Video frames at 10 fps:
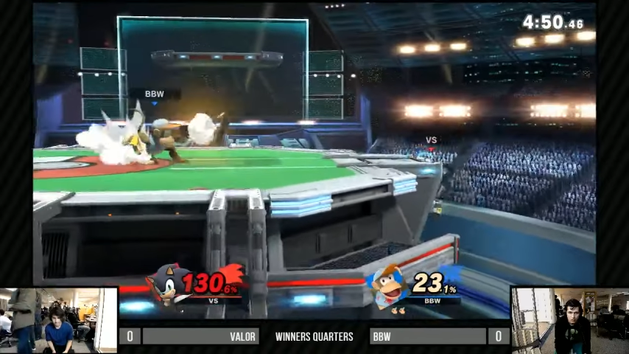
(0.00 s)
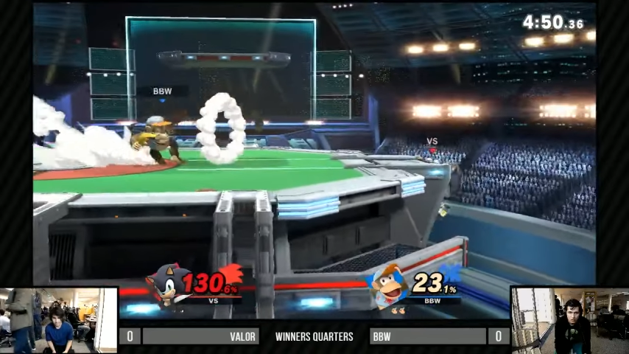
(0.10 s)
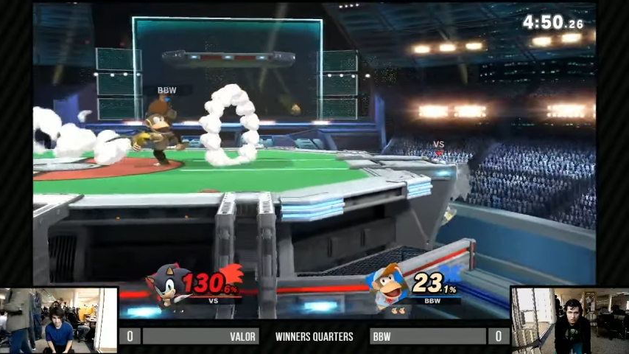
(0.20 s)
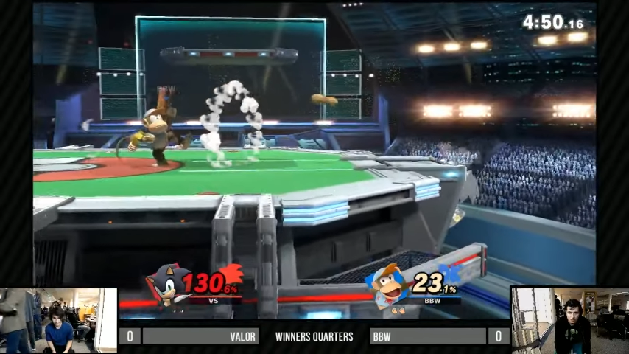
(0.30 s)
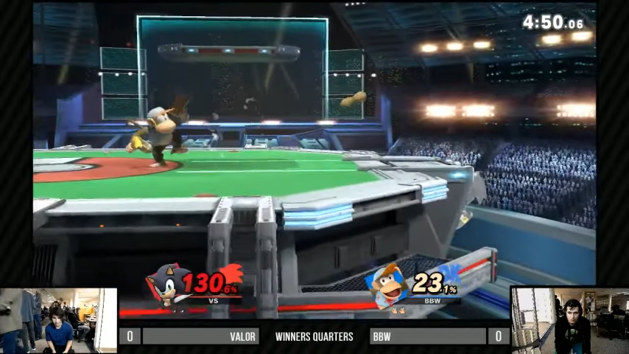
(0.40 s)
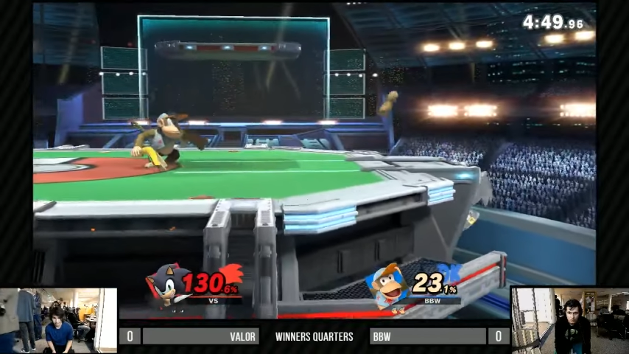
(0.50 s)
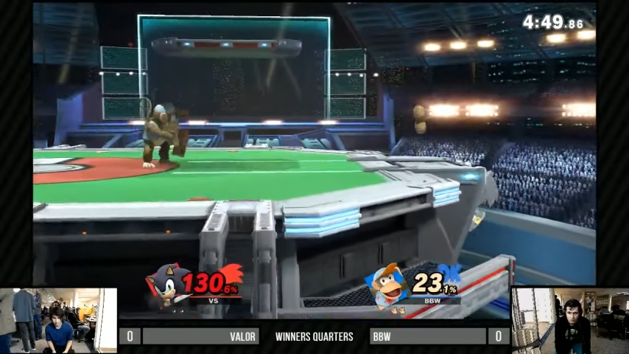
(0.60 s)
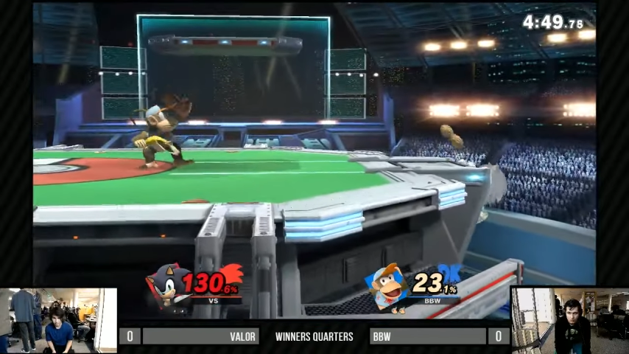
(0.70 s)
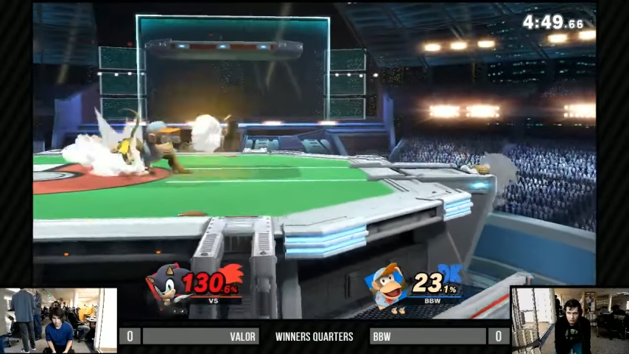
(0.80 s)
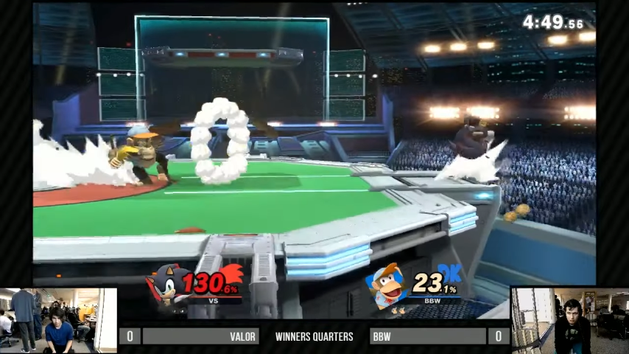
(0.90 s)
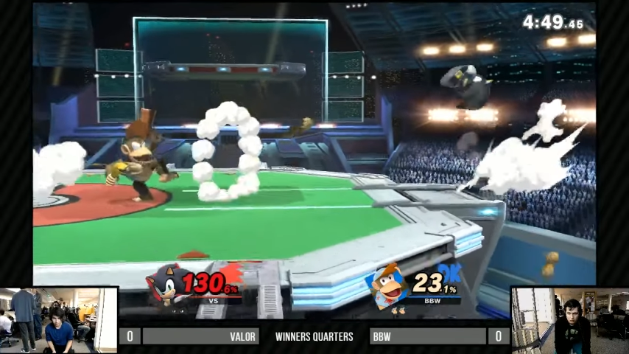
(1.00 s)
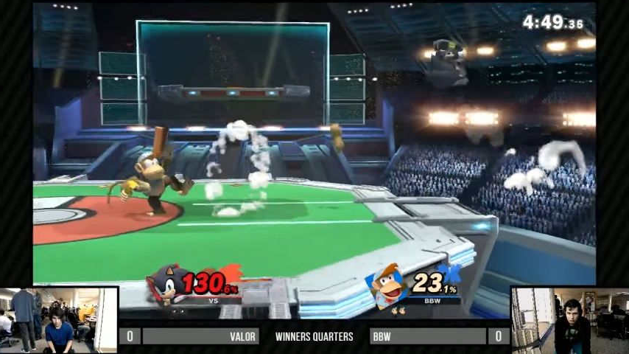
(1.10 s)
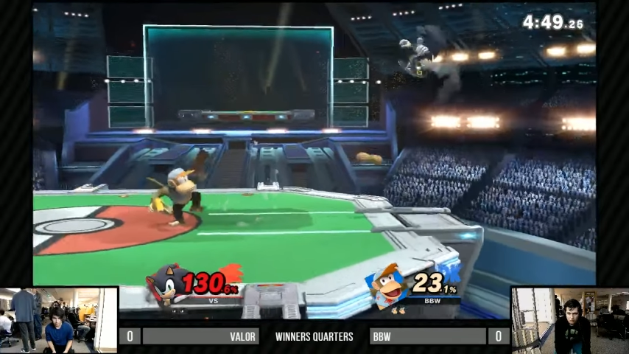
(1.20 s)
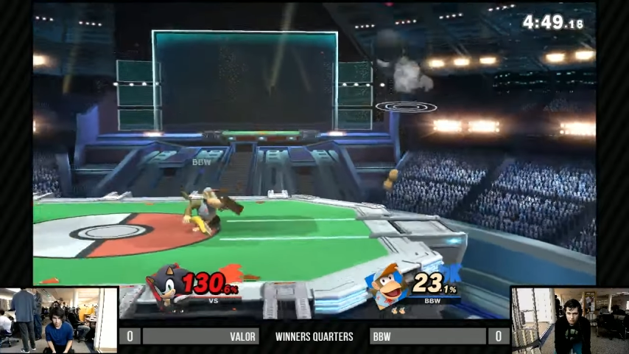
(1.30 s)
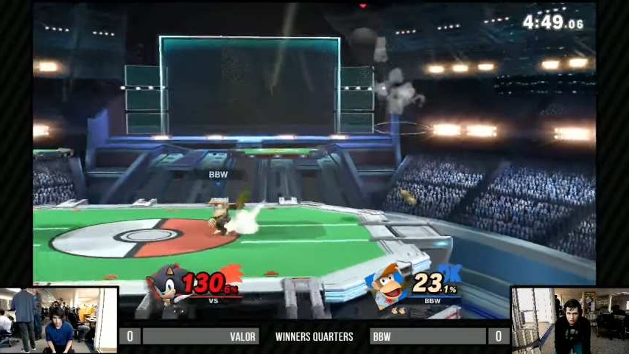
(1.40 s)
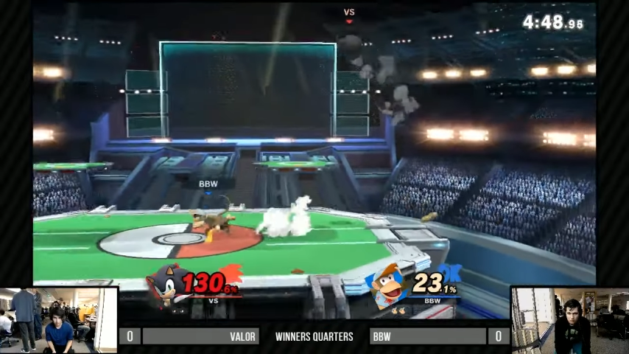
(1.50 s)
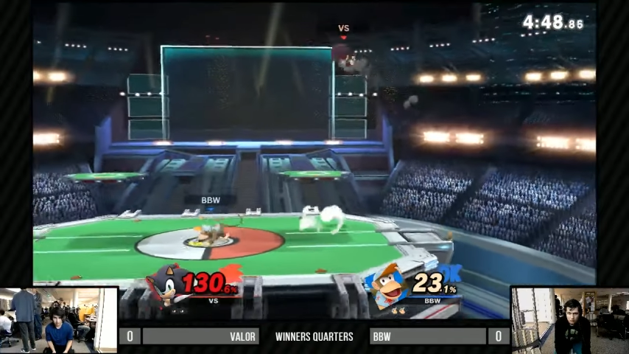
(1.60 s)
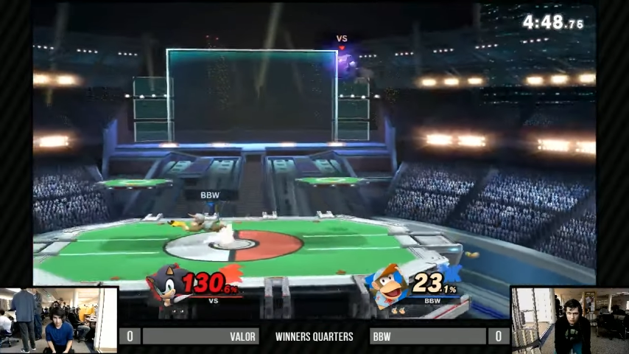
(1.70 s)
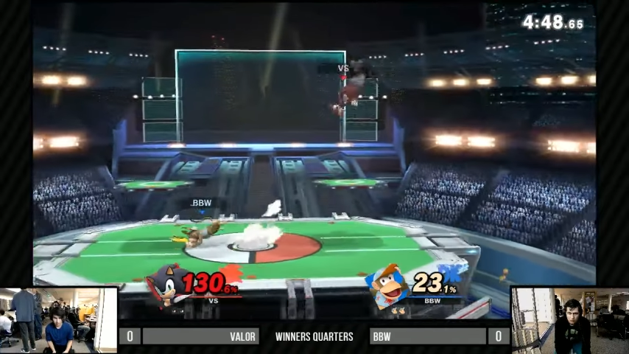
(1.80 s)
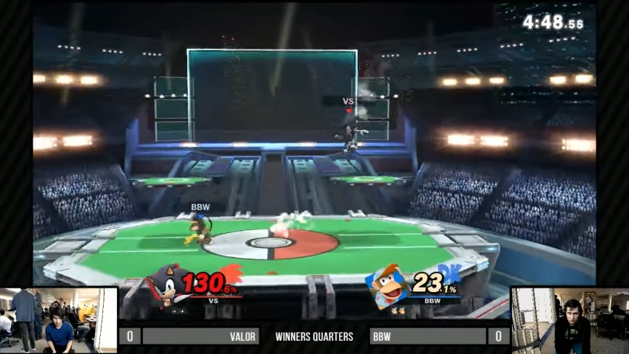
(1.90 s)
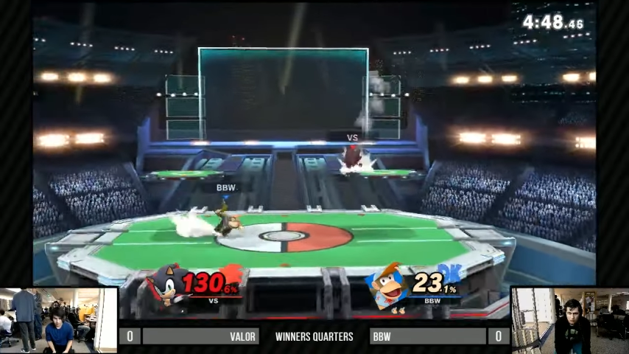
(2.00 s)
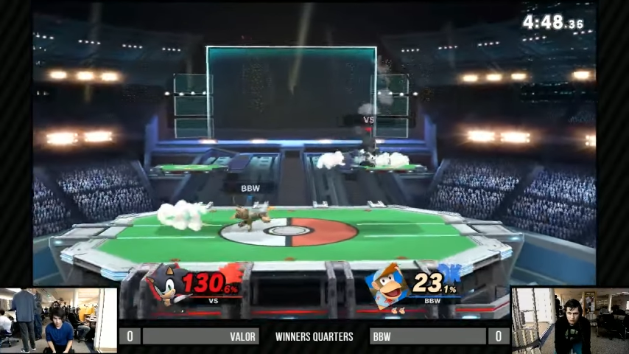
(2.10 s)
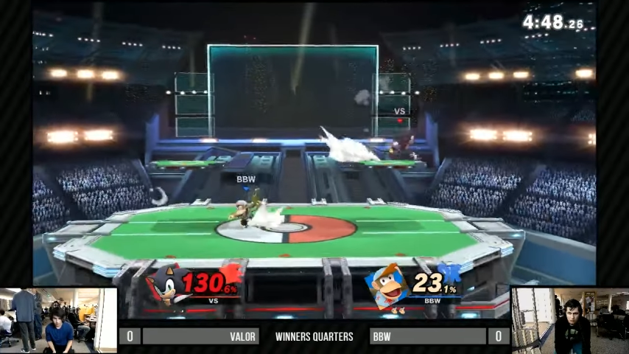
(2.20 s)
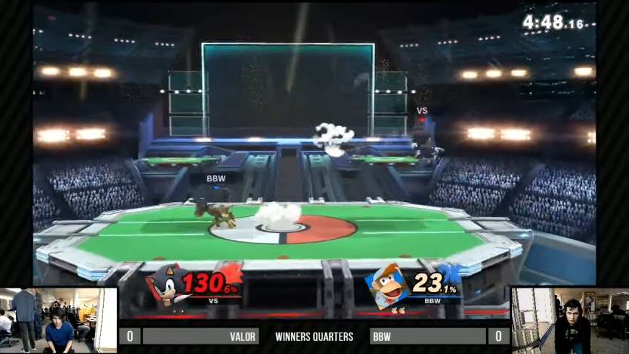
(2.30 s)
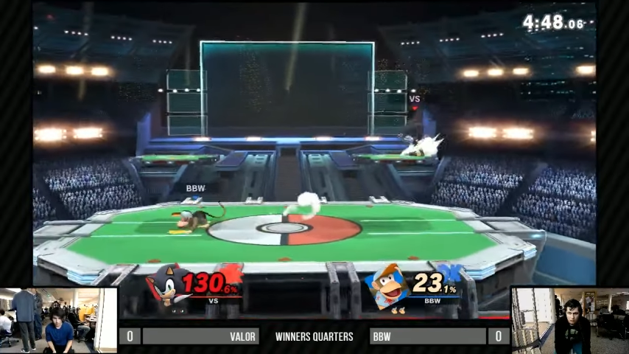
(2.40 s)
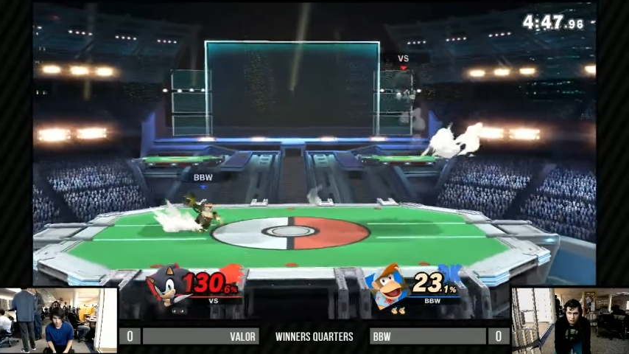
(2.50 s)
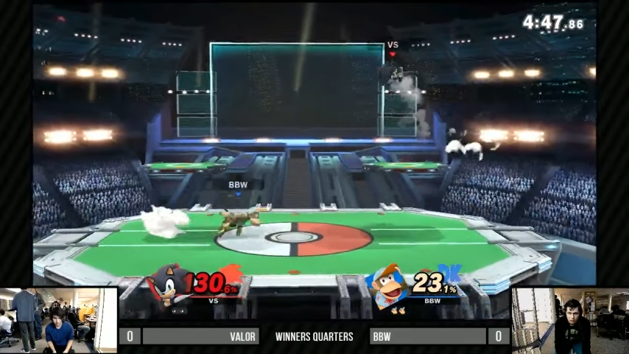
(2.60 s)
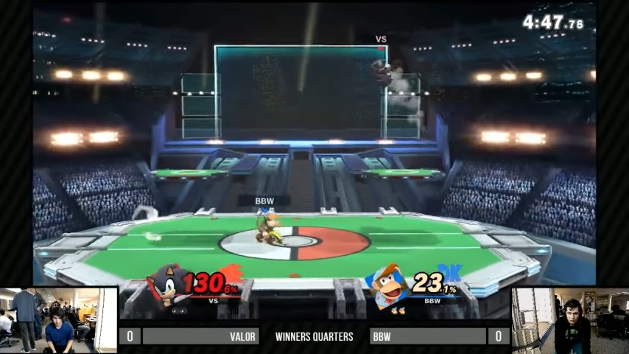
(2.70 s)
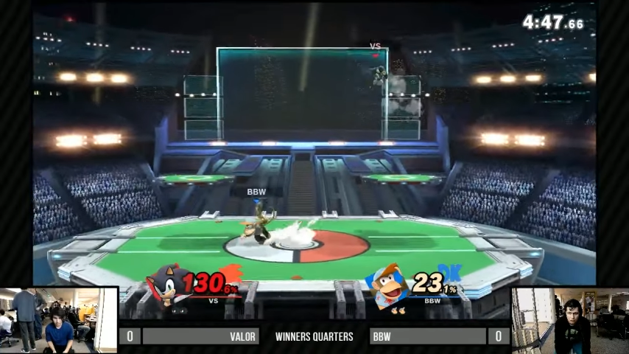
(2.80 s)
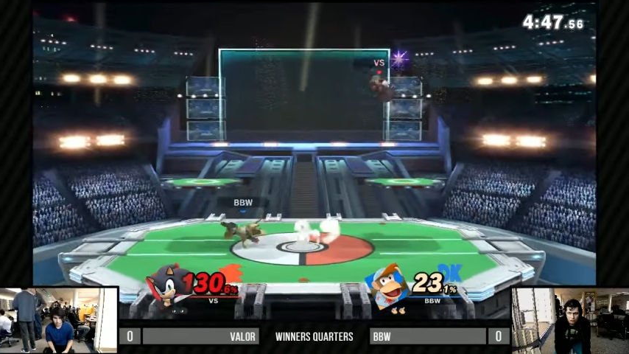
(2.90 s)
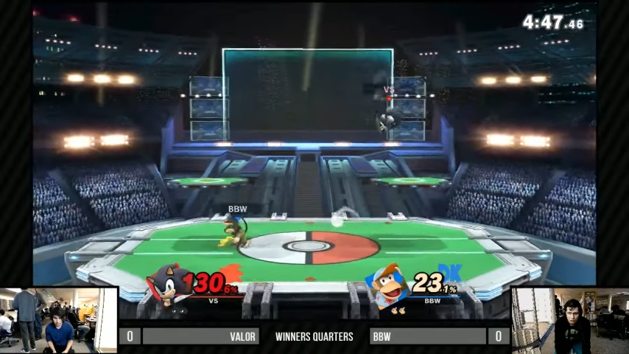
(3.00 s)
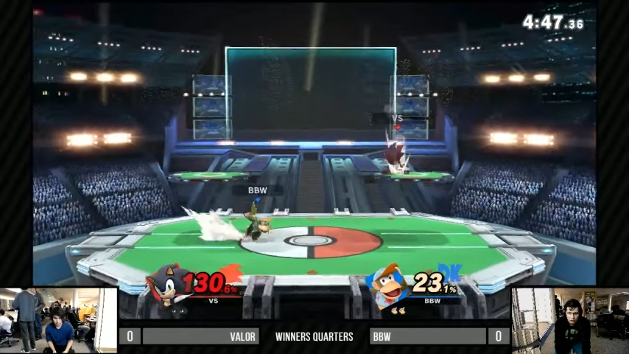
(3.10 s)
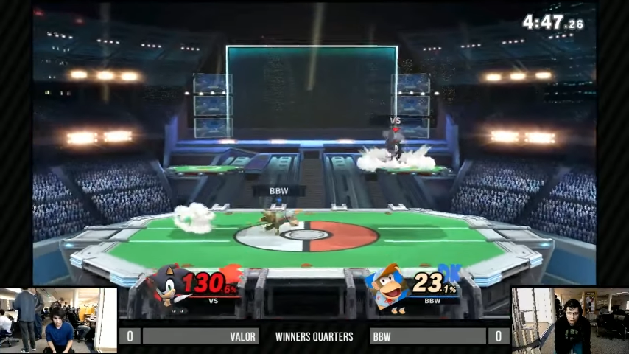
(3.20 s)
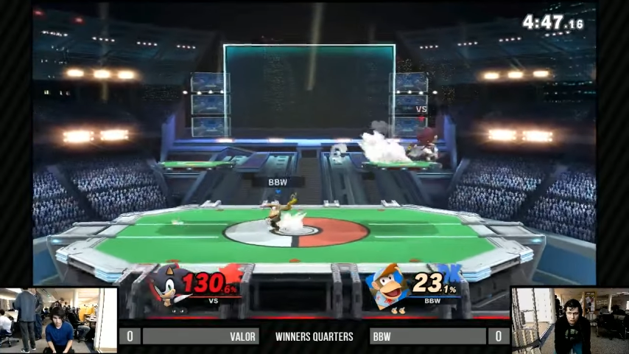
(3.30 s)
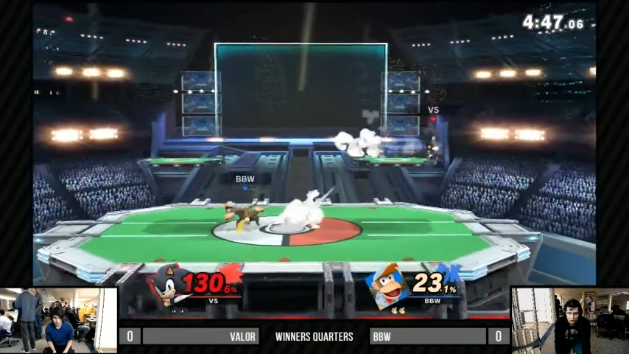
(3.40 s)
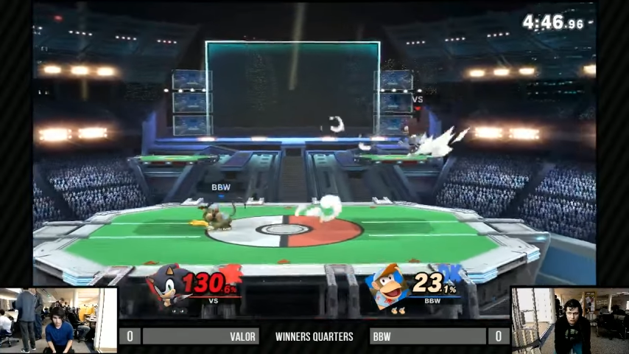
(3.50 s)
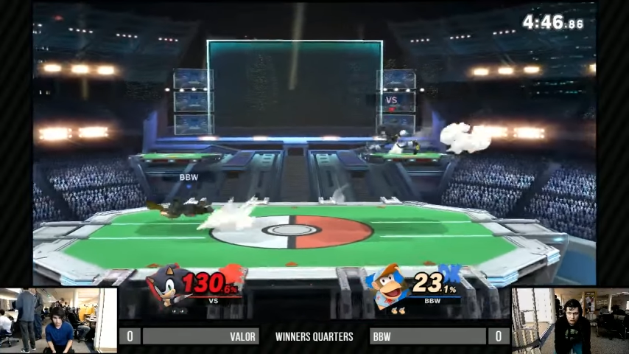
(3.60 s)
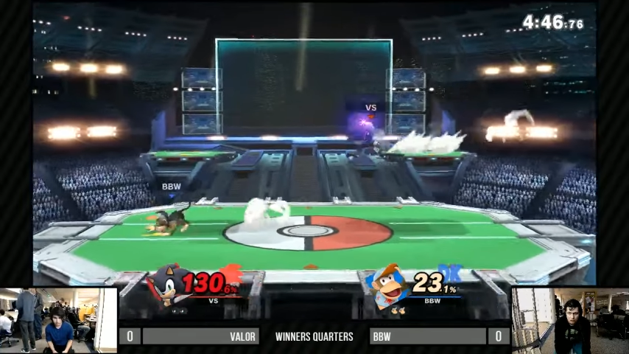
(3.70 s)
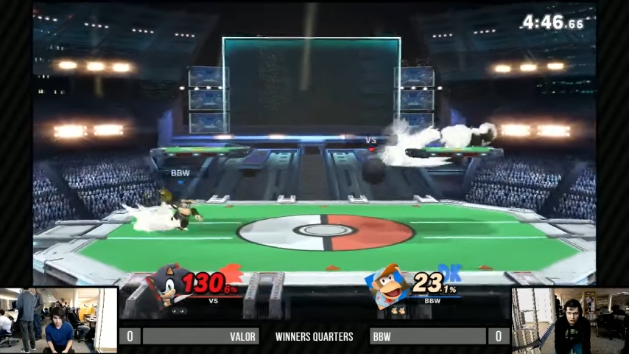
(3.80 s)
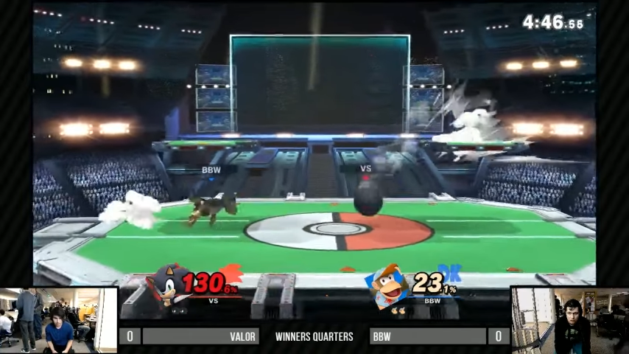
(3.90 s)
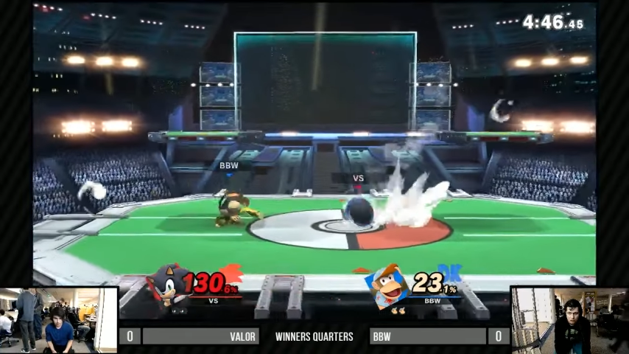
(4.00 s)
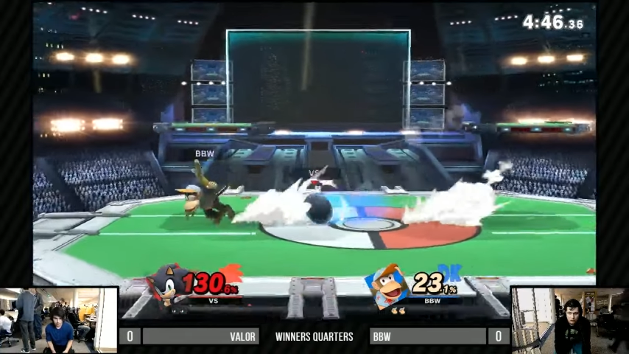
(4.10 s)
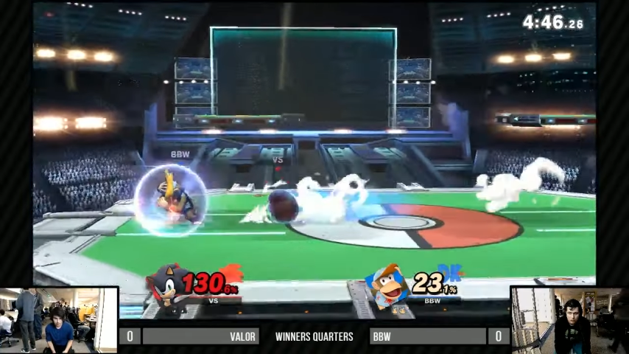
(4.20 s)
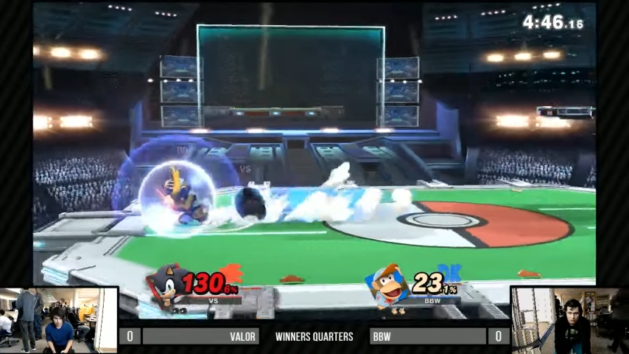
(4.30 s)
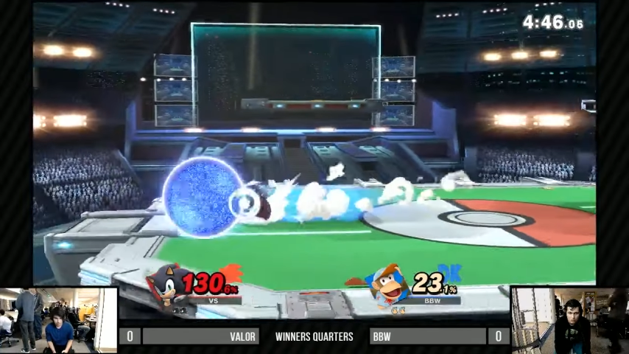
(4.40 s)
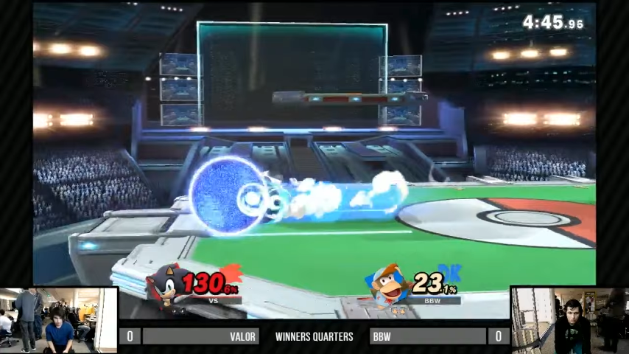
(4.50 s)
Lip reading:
Nobody's mouth can be seen.